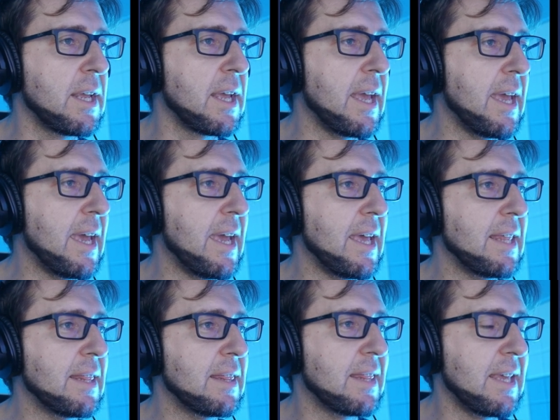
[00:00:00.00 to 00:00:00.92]

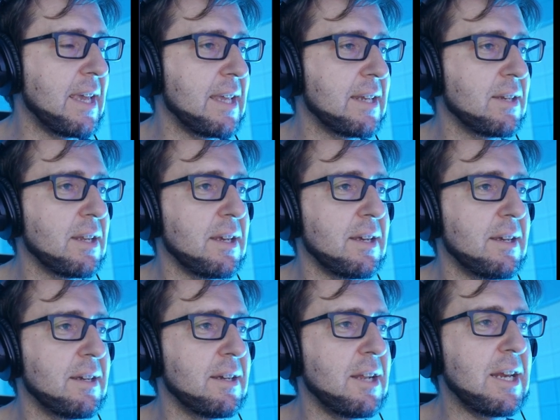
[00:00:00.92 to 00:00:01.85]
And then
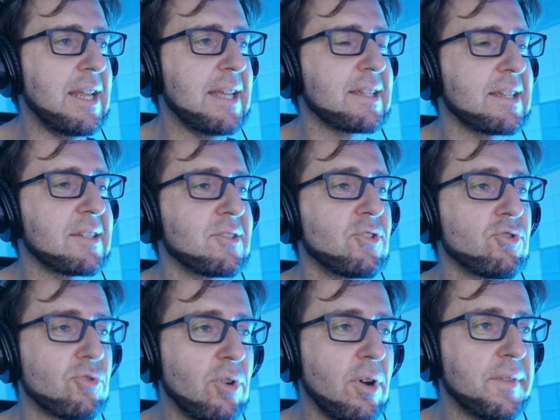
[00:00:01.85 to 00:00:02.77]
uh, let us
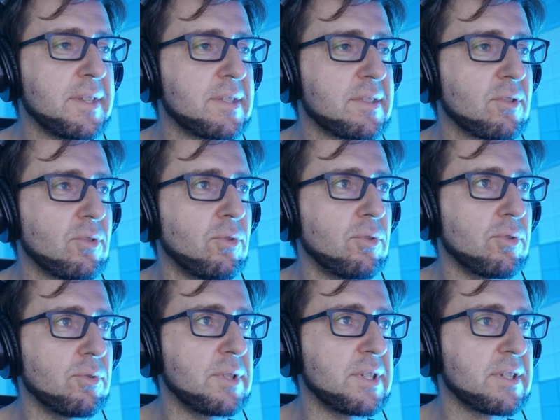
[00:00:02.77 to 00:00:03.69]
draw this score
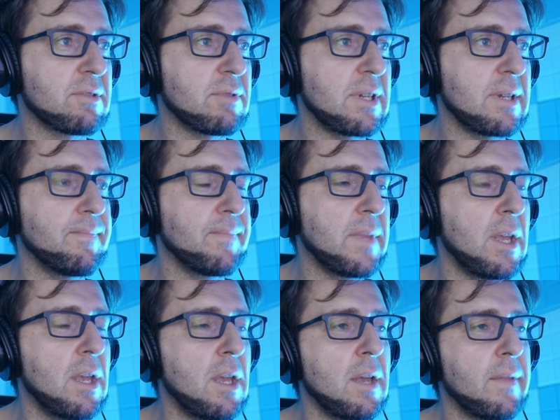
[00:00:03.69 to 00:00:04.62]
to the screen.
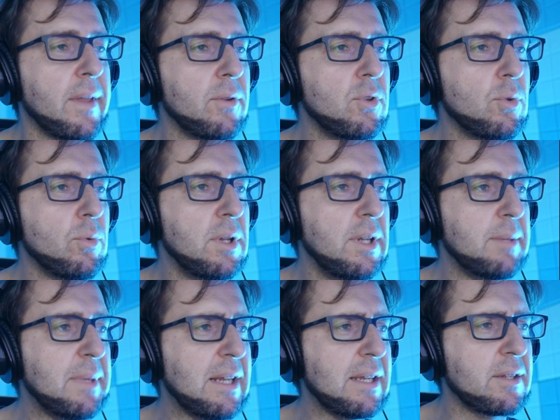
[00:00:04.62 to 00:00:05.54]
Now you will
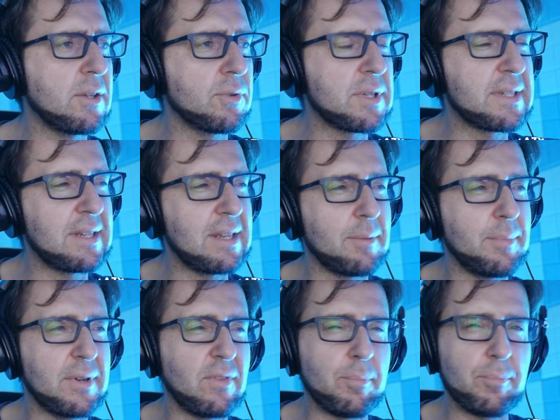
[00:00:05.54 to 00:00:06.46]
immediately notice here a
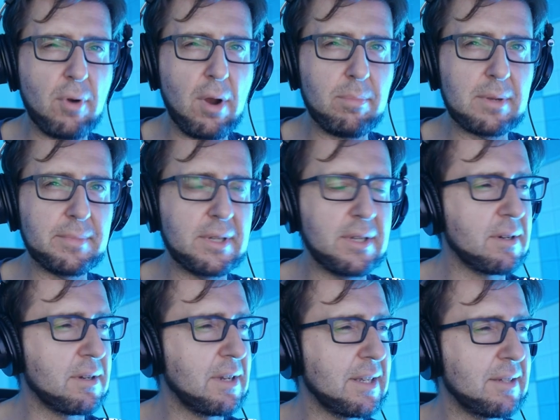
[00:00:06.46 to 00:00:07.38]
bit of a problem
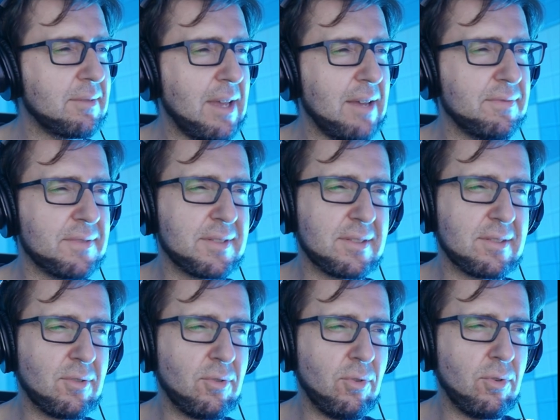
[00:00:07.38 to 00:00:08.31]
here, like we have
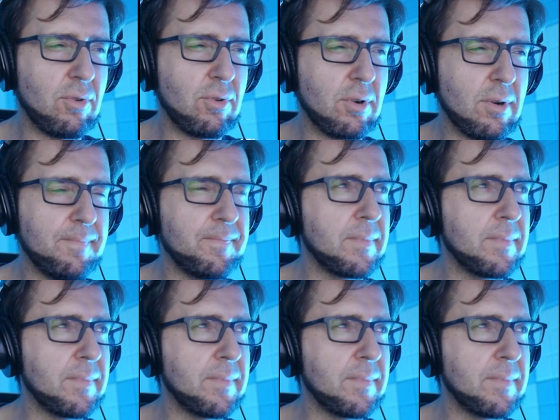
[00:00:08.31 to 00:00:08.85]
score,